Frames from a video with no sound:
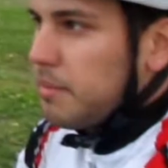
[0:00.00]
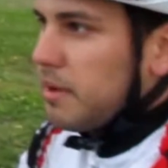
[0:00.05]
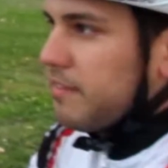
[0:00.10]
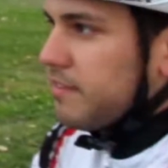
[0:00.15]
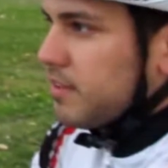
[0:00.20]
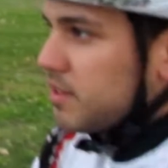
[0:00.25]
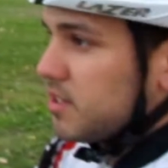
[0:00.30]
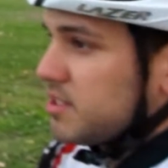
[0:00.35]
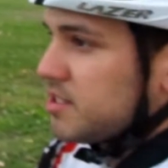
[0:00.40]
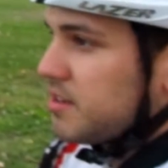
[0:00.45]

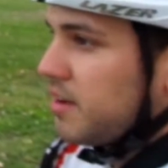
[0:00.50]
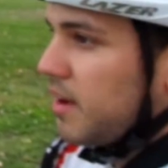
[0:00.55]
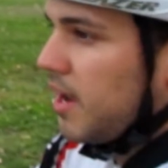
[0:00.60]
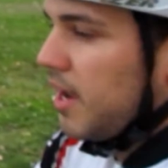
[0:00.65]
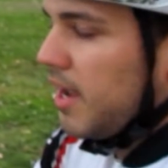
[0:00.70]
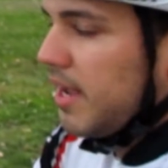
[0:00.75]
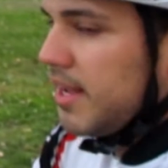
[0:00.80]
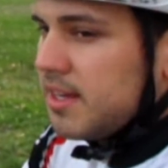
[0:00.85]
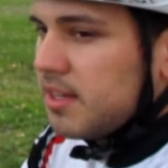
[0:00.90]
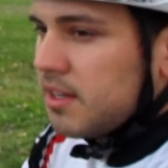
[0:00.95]
first
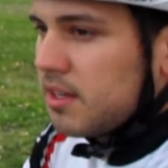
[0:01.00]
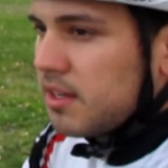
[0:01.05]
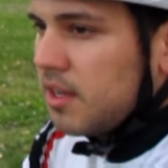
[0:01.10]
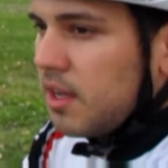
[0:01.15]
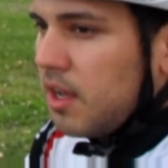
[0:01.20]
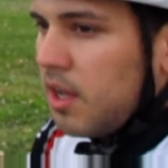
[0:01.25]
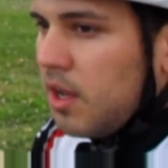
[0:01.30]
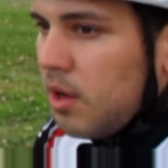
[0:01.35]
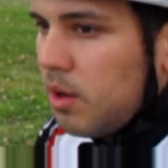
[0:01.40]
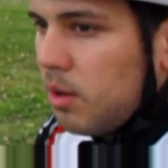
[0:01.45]
ride
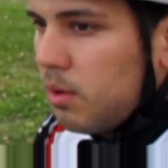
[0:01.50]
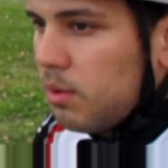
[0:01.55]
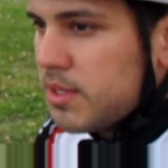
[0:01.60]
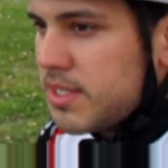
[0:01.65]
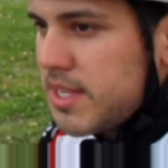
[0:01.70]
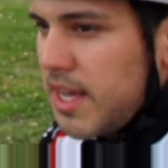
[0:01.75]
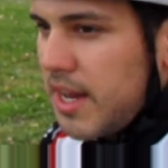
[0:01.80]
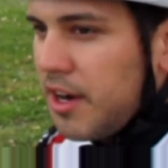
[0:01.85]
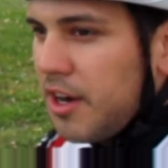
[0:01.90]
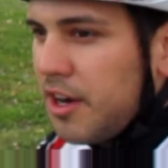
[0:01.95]
was
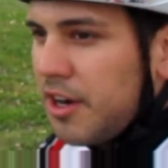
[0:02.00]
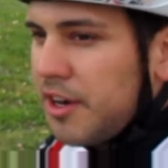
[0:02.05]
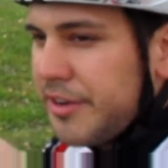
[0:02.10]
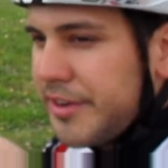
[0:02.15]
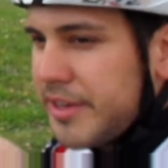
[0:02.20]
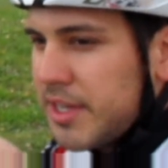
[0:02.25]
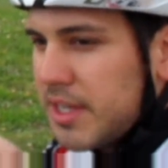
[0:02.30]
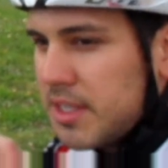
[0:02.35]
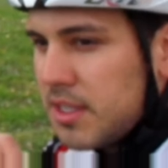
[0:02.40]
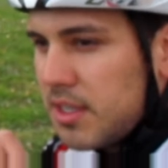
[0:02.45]
that I
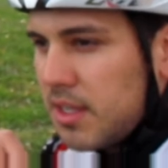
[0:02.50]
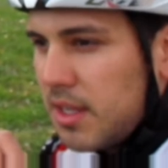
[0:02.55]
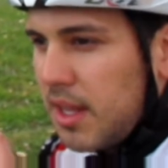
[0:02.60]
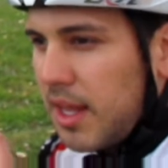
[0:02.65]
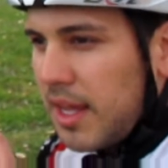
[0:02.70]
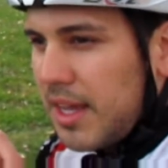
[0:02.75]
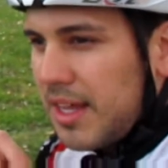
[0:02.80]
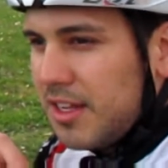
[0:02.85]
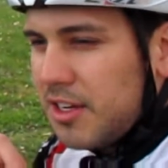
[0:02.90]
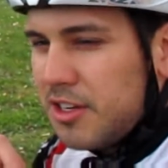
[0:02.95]
heard like
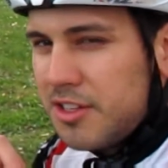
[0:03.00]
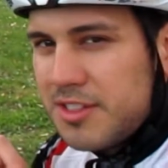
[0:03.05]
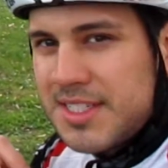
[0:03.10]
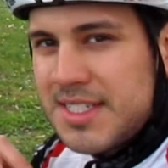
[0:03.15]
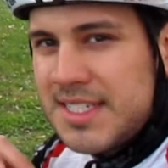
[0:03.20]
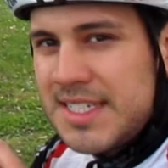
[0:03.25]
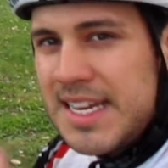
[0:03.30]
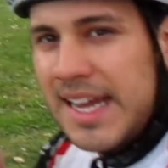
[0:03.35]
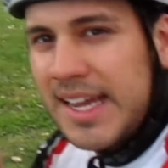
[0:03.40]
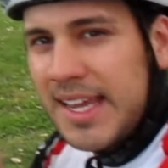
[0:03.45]
a little
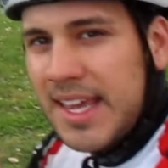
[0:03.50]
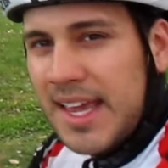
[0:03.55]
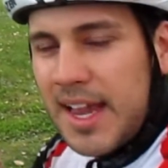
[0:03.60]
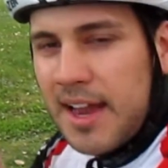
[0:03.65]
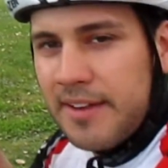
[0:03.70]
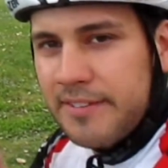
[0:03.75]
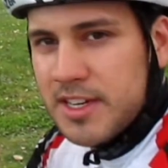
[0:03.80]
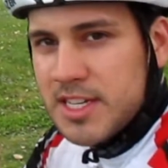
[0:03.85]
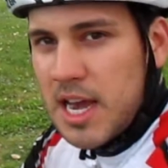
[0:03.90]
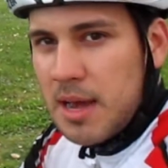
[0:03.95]
ticking
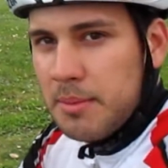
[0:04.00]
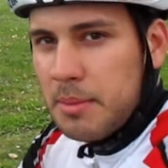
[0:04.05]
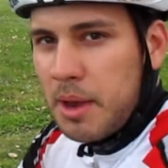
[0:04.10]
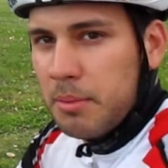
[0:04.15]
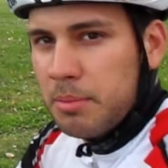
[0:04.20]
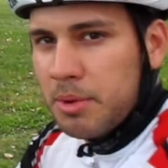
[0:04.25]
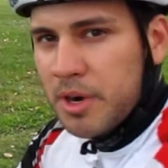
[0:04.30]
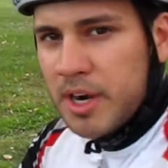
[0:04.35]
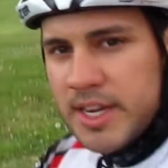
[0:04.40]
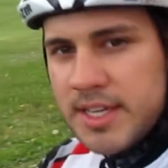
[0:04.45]
every time I
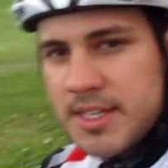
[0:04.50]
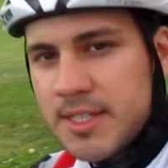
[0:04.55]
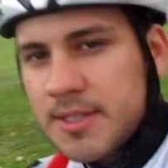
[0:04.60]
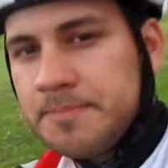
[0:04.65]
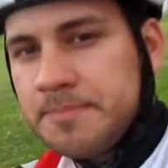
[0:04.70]
braked.